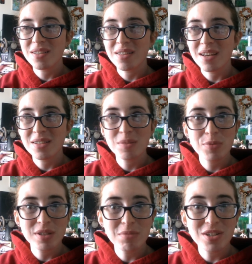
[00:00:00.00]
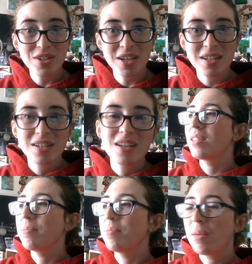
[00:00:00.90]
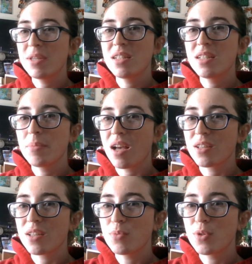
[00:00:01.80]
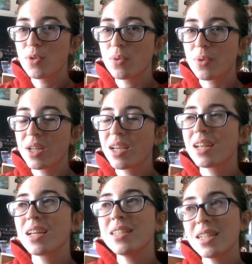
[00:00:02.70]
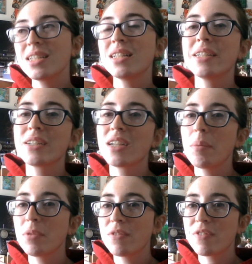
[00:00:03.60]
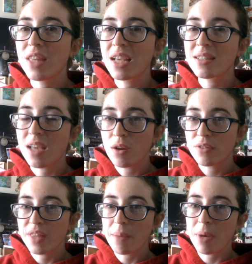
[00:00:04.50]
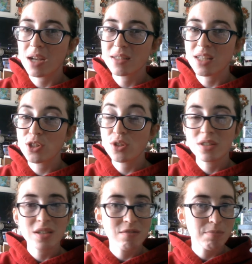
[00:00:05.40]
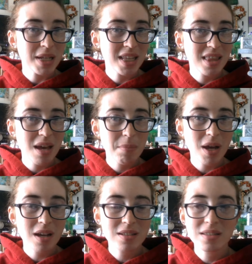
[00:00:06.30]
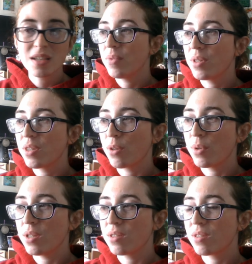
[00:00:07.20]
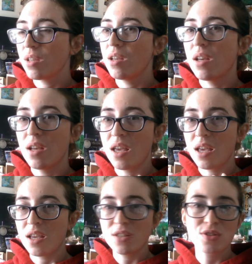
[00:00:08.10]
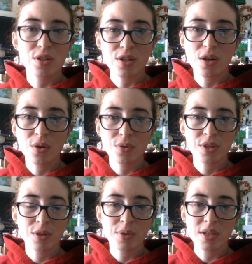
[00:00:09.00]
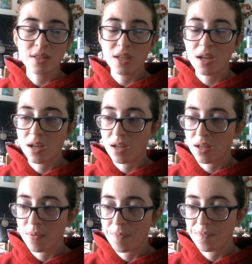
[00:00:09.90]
that's pretty much it. Maybe some of the costume jewelry. And I did clear a couple of things out of that box that shouldn't have been in that box. There was a surcoat, there was uh,